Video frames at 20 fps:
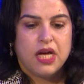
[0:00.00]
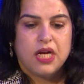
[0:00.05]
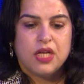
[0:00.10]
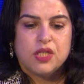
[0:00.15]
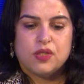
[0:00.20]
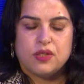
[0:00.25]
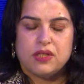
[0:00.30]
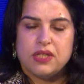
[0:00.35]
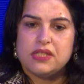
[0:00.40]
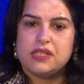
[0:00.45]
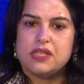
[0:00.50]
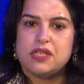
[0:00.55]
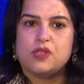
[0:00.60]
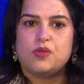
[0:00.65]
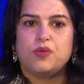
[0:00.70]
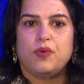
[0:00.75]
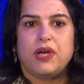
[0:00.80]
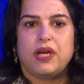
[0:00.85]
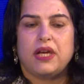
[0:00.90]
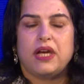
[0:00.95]
So this is
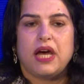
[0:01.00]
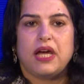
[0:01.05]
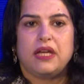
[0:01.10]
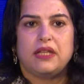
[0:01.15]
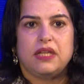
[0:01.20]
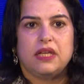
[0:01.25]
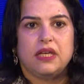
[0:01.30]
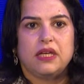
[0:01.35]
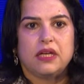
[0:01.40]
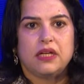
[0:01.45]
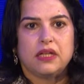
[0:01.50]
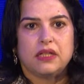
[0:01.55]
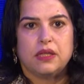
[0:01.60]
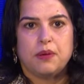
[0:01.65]
where I think